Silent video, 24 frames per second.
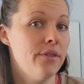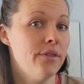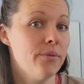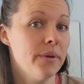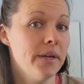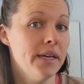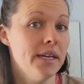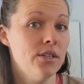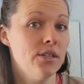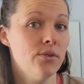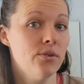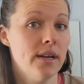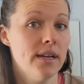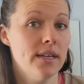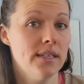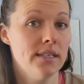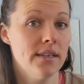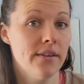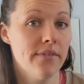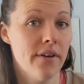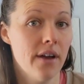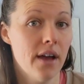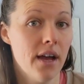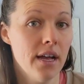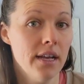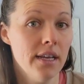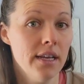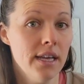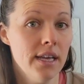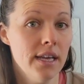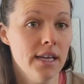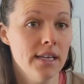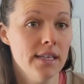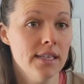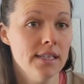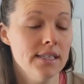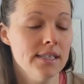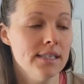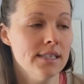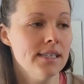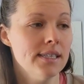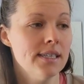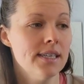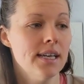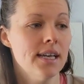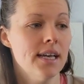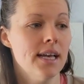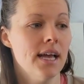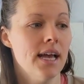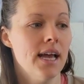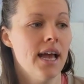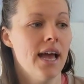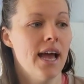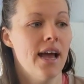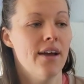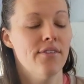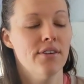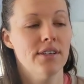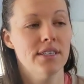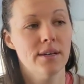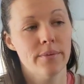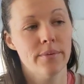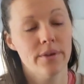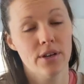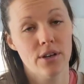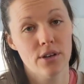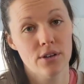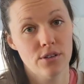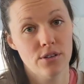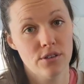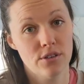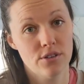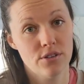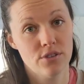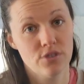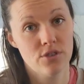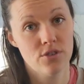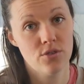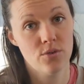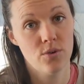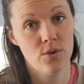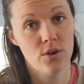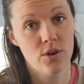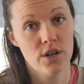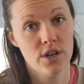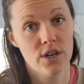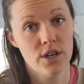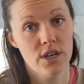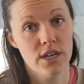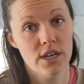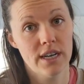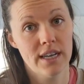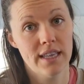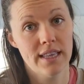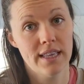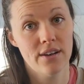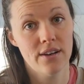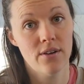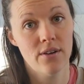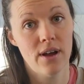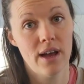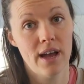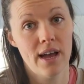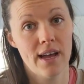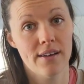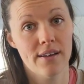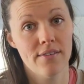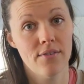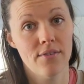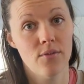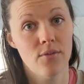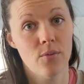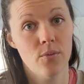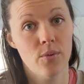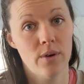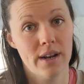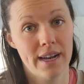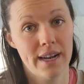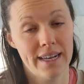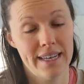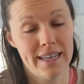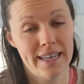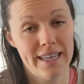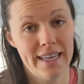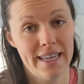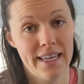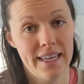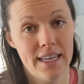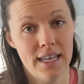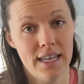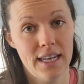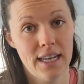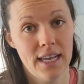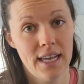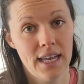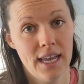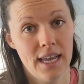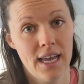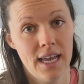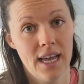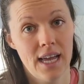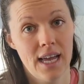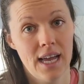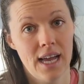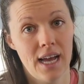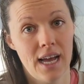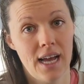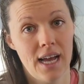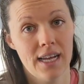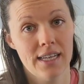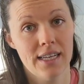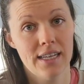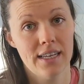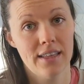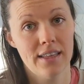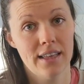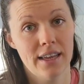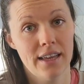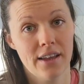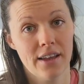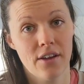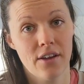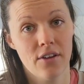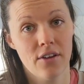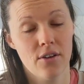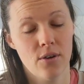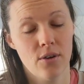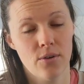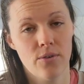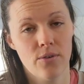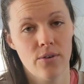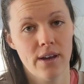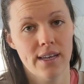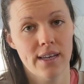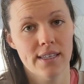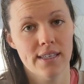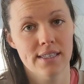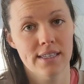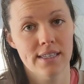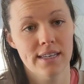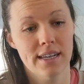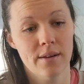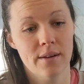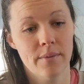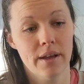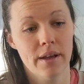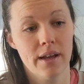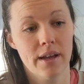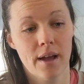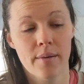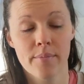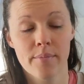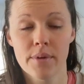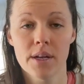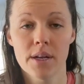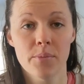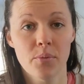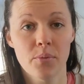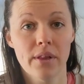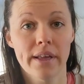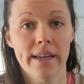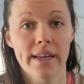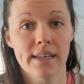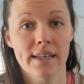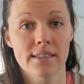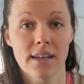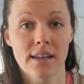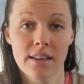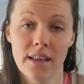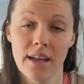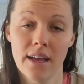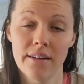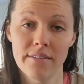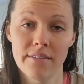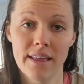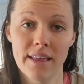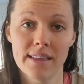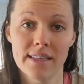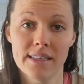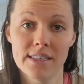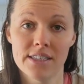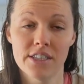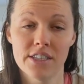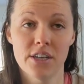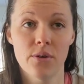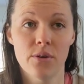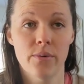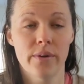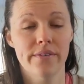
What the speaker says: 3 trays of onions. Every time I go to the store and they don't have what I need, I like go crazy and I'm like, I'm gonna plant a lot of that this year.